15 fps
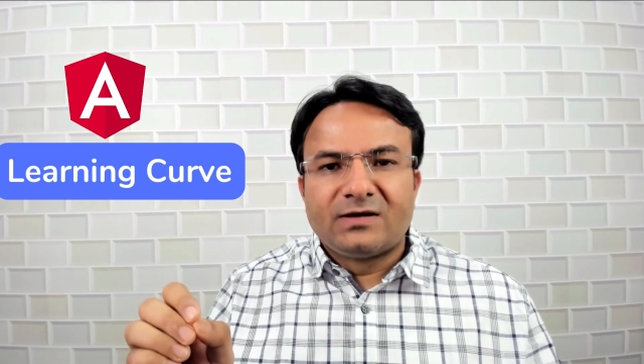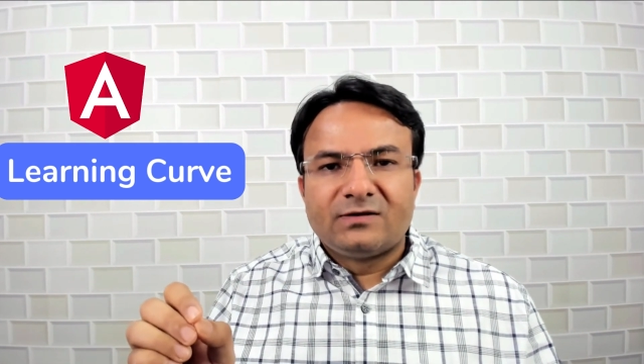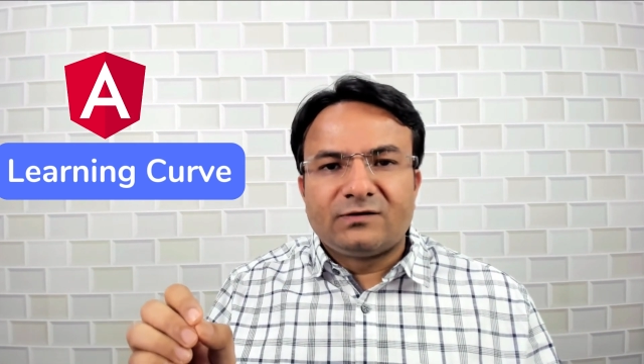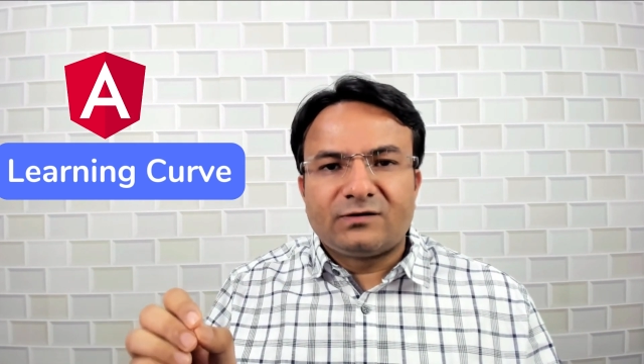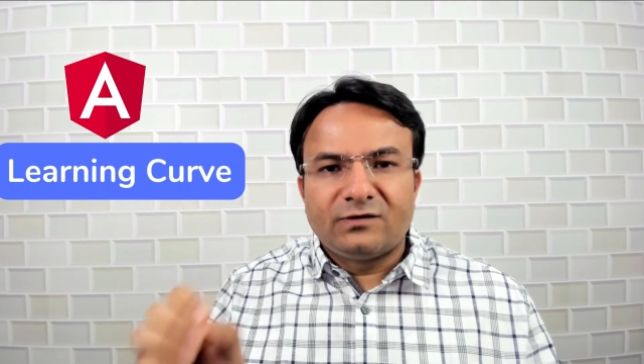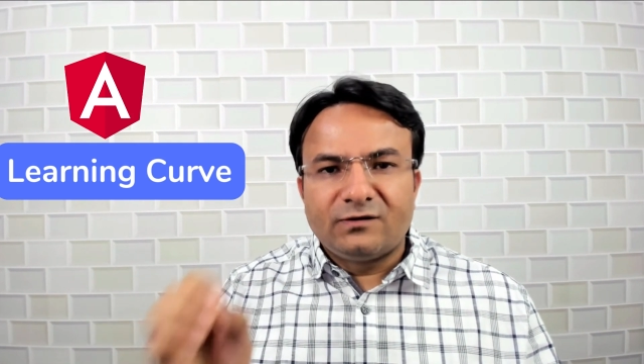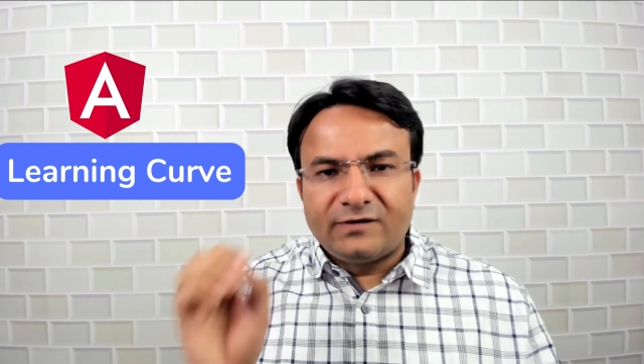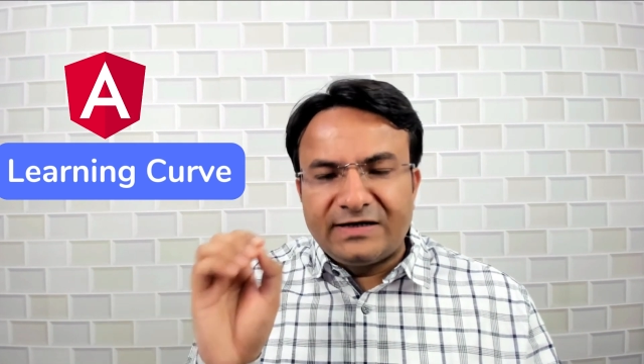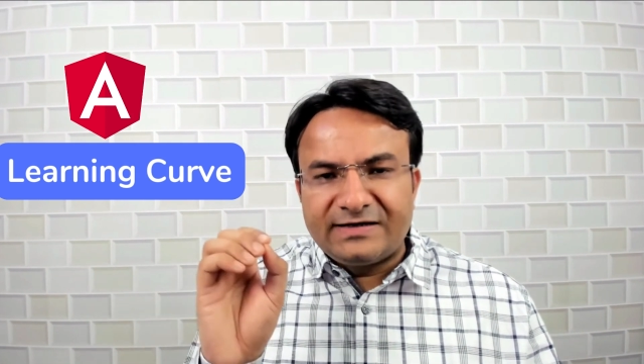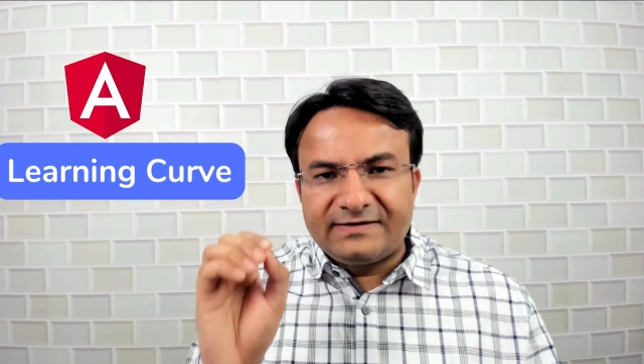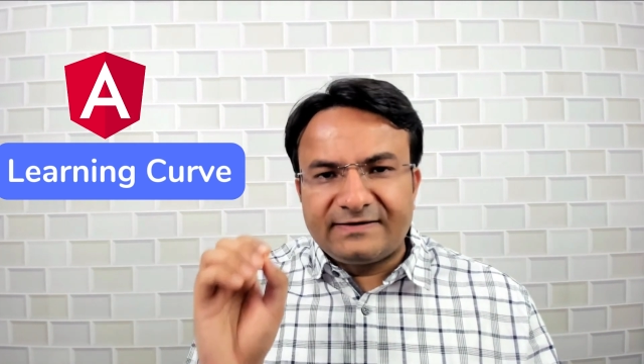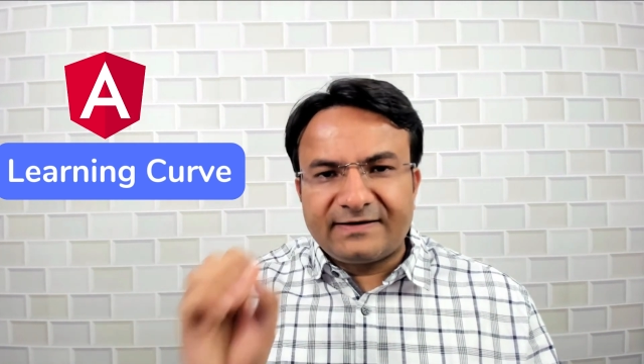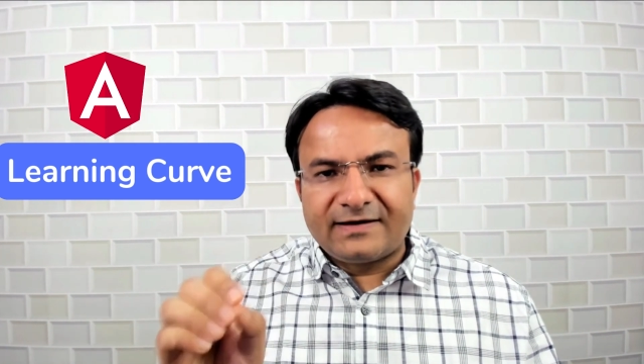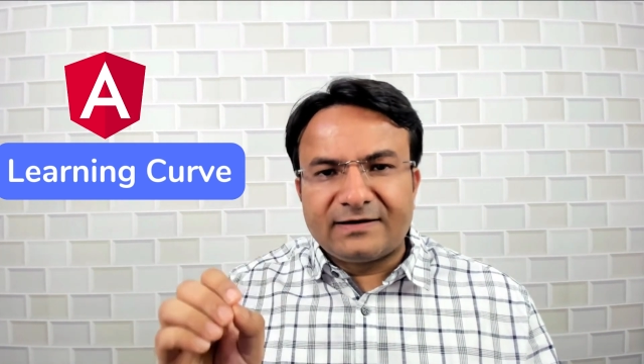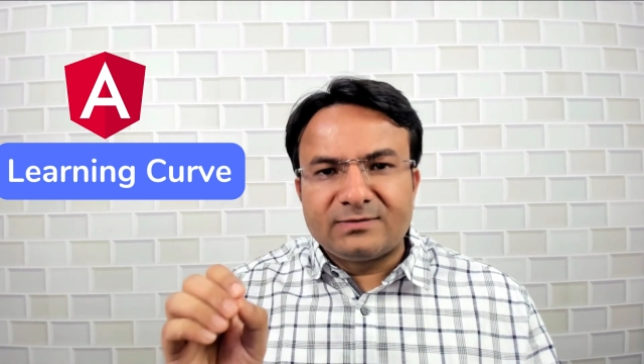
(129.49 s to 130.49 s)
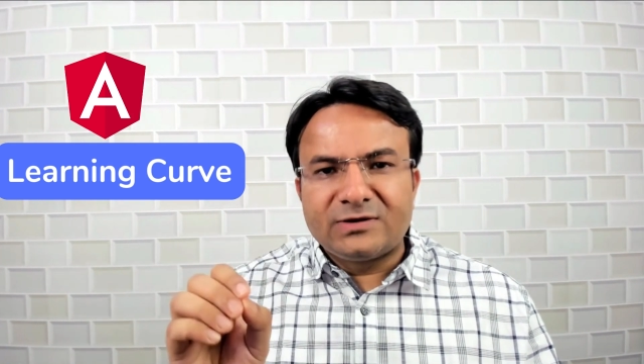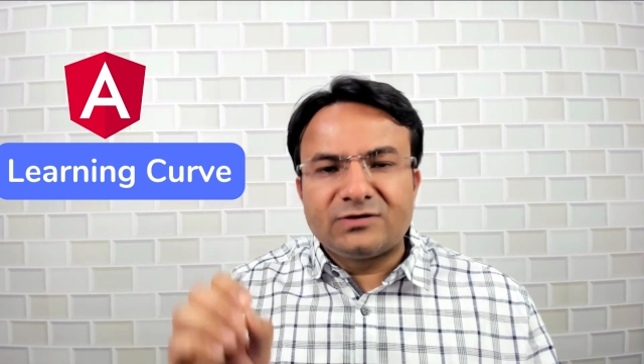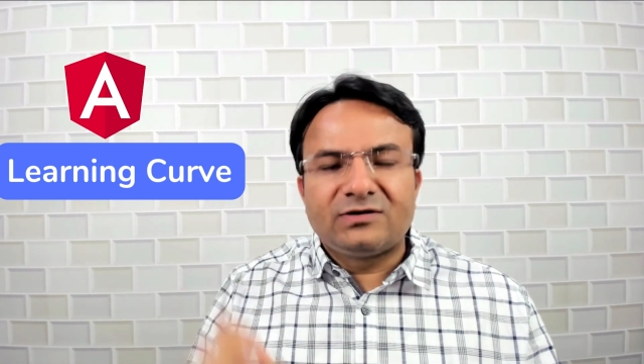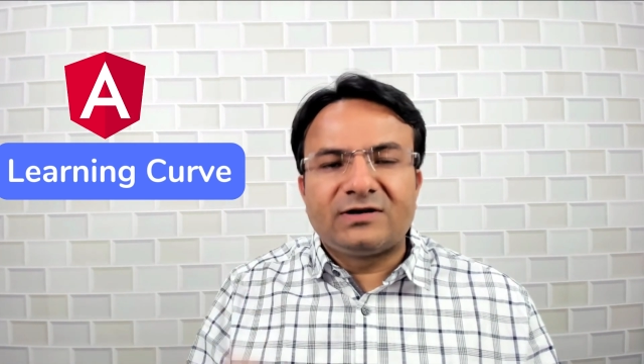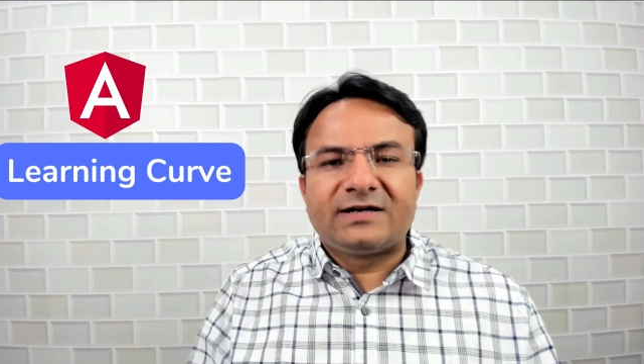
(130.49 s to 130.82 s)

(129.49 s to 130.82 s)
So when it is coming the